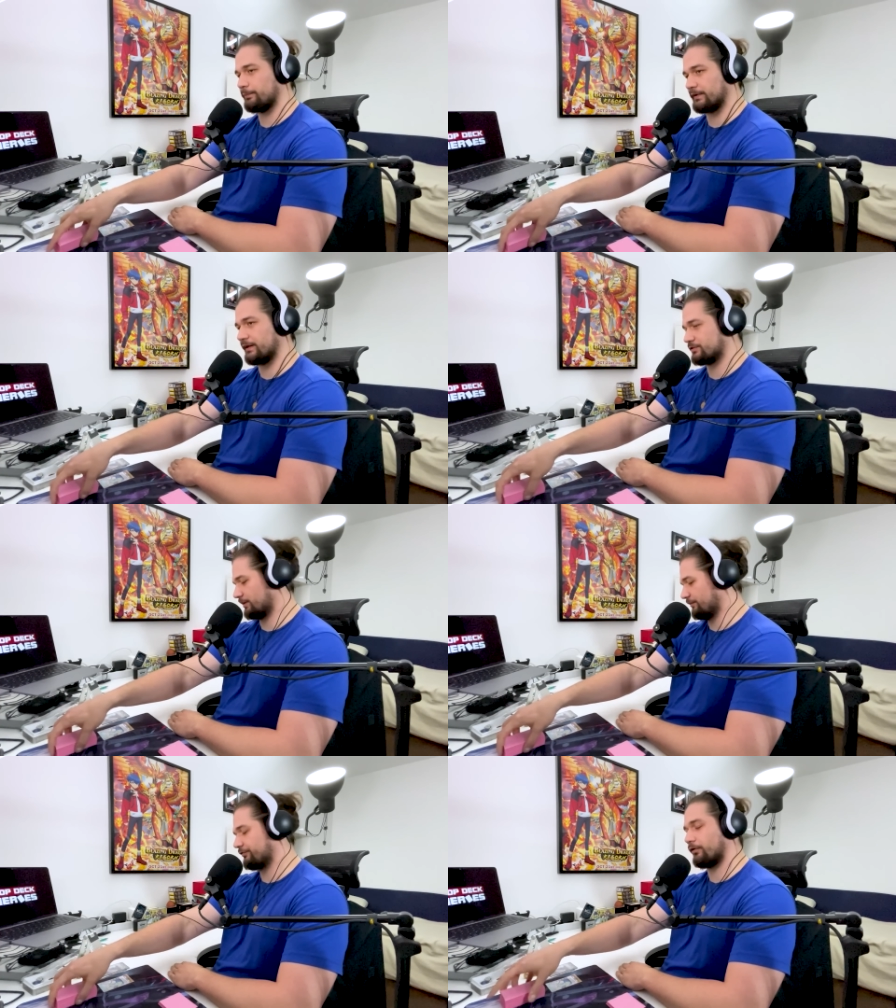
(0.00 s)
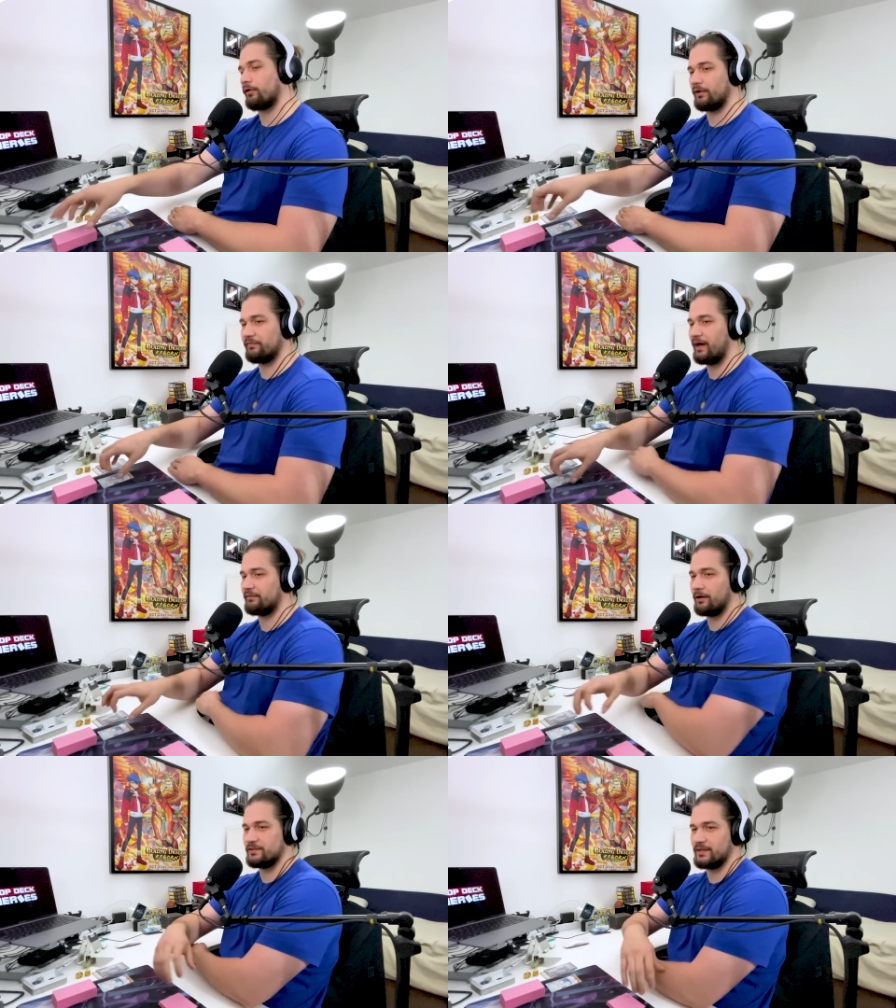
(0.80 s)
potentially four of the five
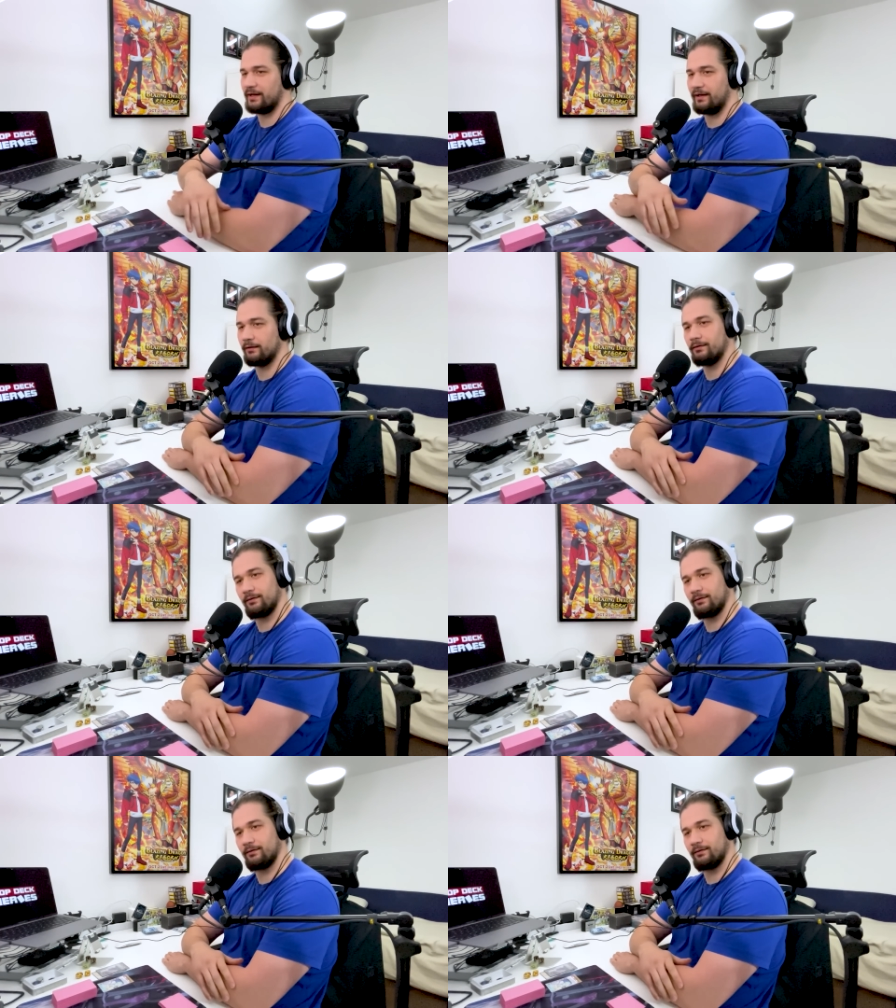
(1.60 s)
cards out of hand.